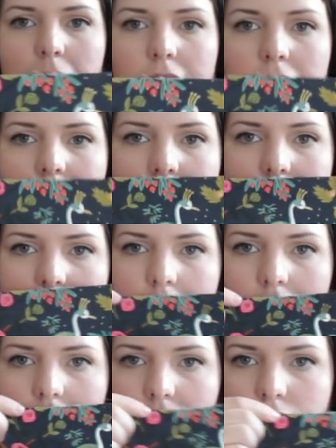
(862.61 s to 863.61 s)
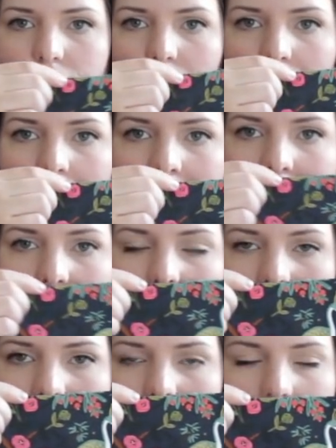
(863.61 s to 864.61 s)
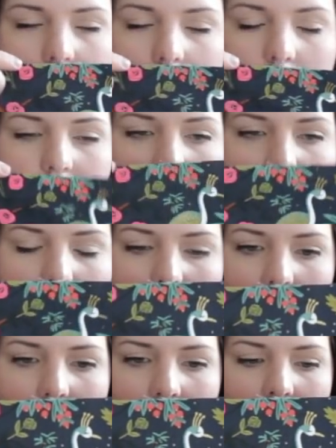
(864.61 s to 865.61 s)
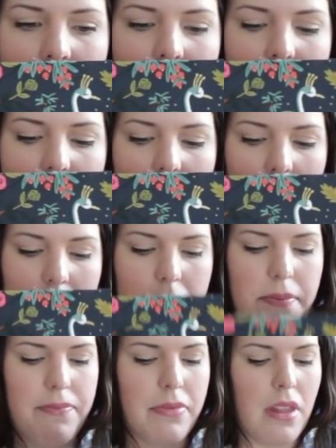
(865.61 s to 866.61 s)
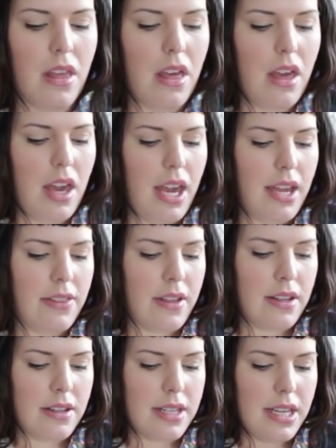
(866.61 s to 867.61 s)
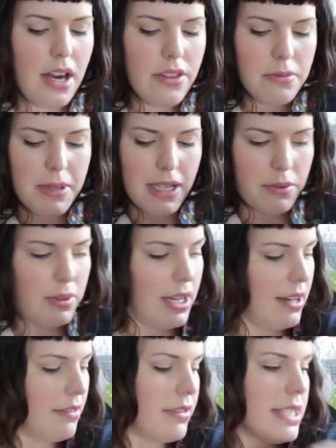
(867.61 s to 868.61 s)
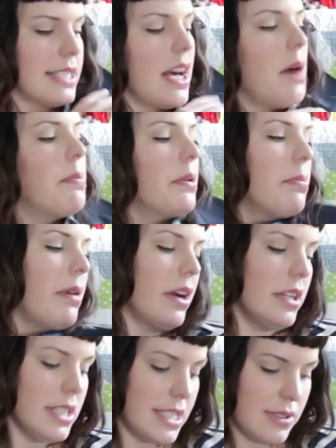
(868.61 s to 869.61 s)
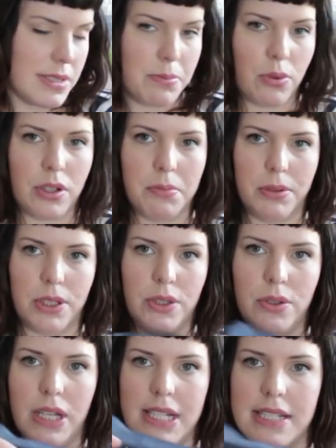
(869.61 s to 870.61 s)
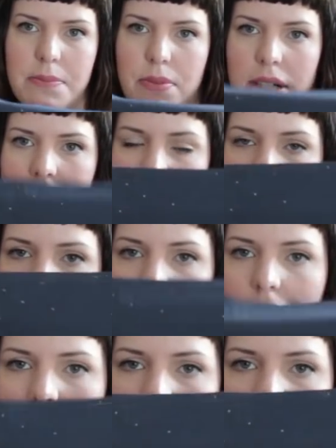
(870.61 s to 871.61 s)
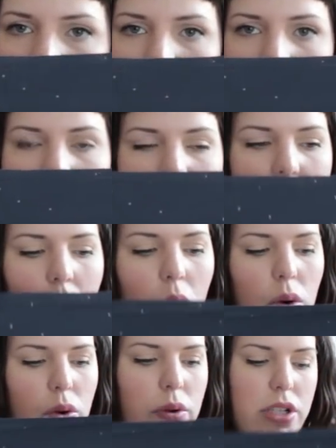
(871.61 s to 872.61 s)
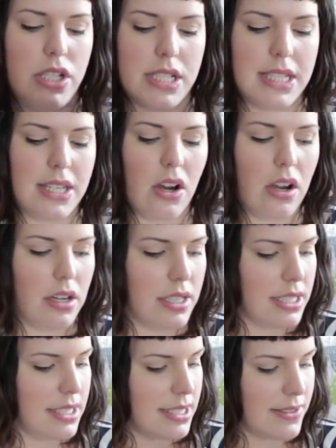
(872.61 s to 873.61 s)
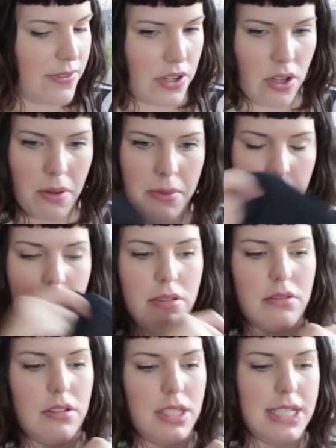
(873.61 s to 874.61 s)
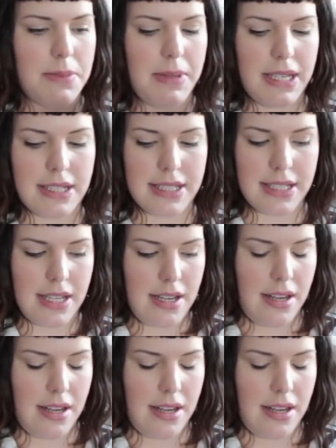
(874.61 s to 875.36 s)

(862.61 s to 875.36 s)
bucket. It'll just go around, not around the bottom, around the top. And then the other bag will have this upper part, so it's more blue, less print, which is so gorgeous. The art is phenomenal on these bags.